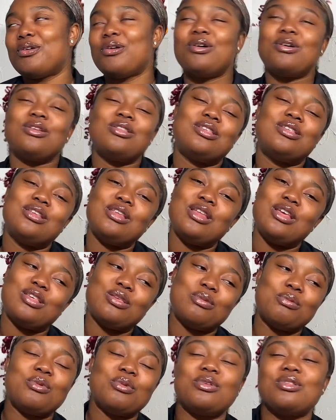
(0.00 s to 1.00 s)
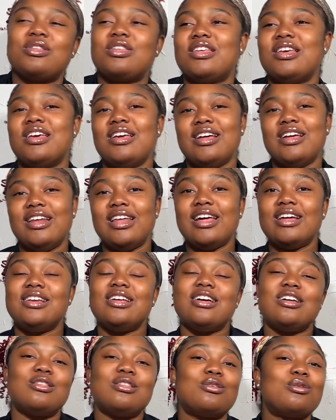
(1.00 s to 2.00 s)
good, next month, like that.